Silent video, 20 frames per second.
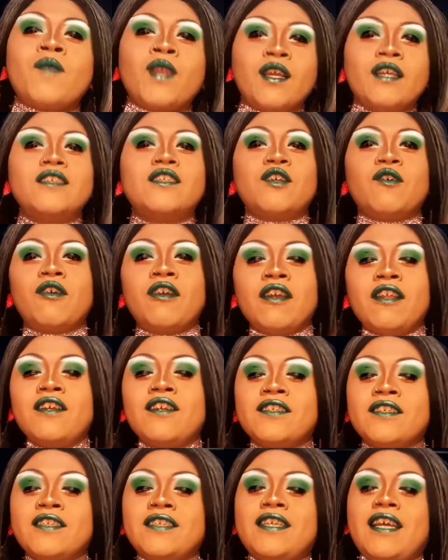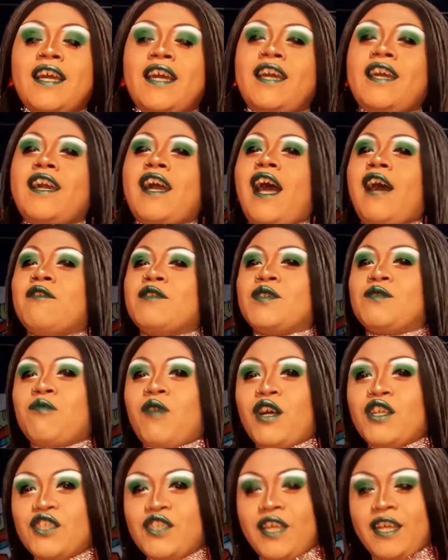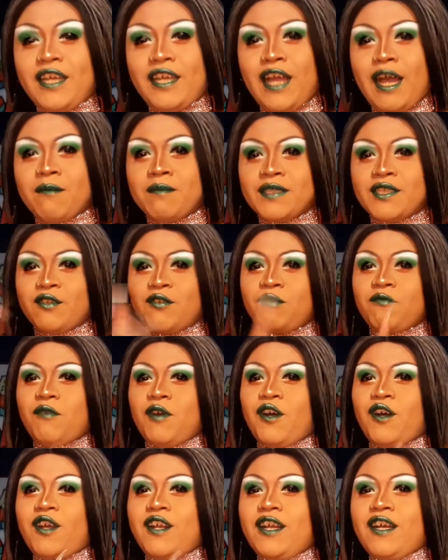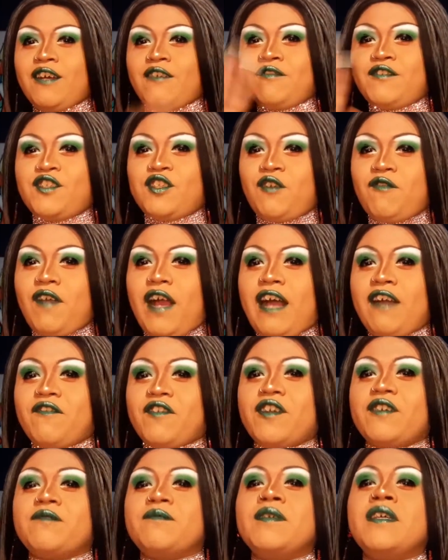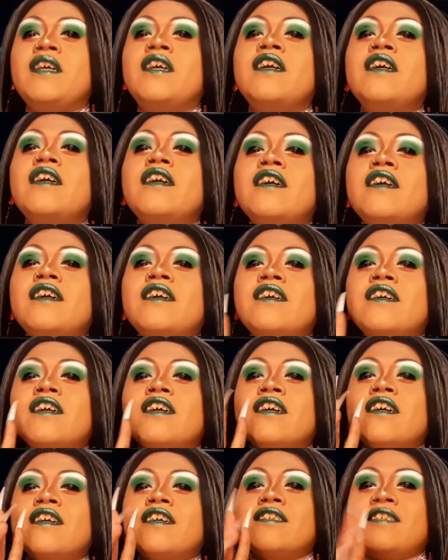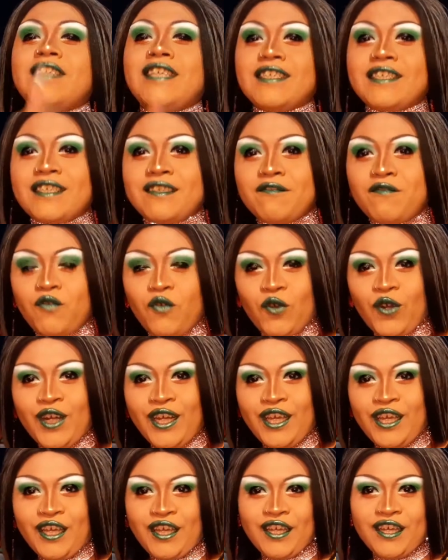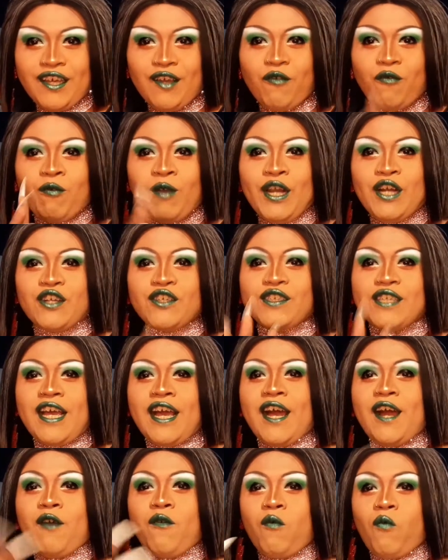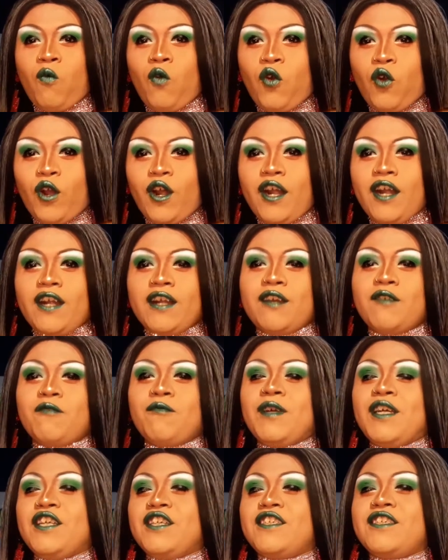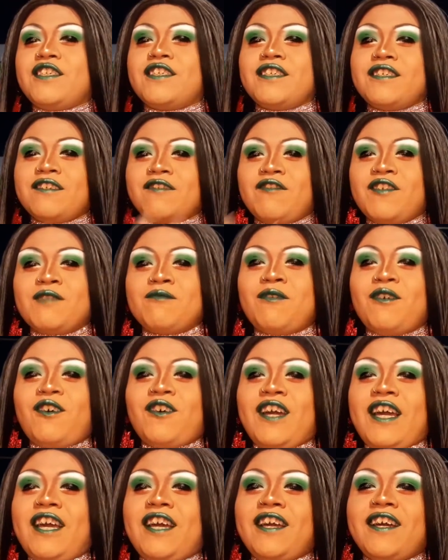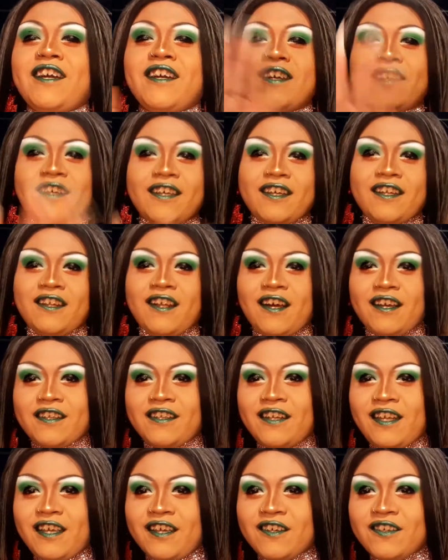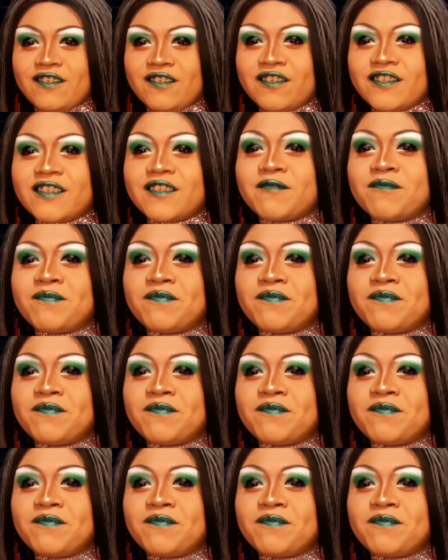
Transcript: So earlier today, I was watching episode 1 of Survivor. Season 40, Winners at War, which, first of all, okay, clock the nails.